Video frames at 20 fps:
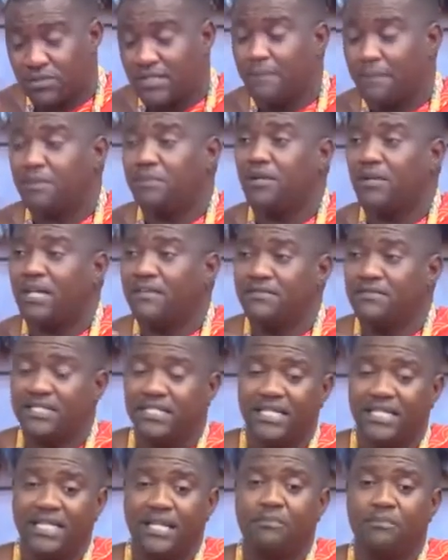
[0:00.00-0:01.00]
Some people are even
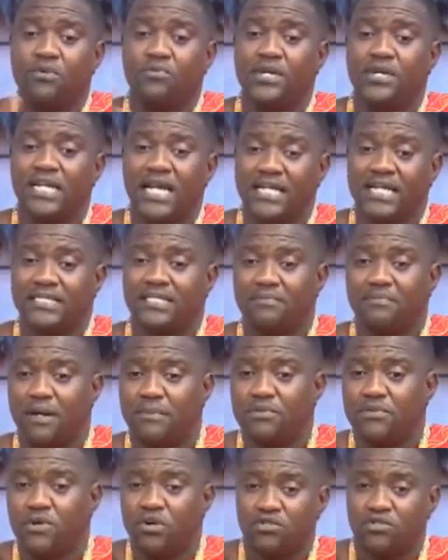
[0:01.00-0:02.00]
saying that I'm a winner, but
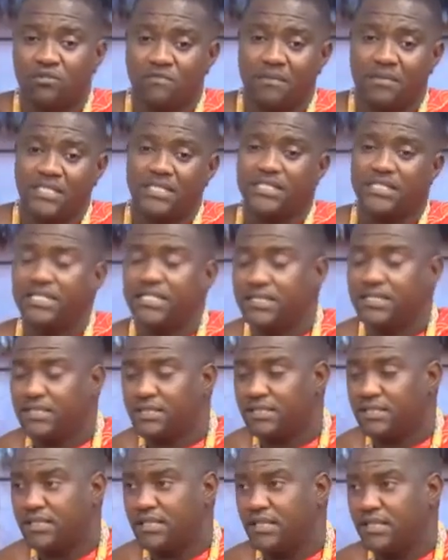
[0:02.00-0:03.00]
because of machinations.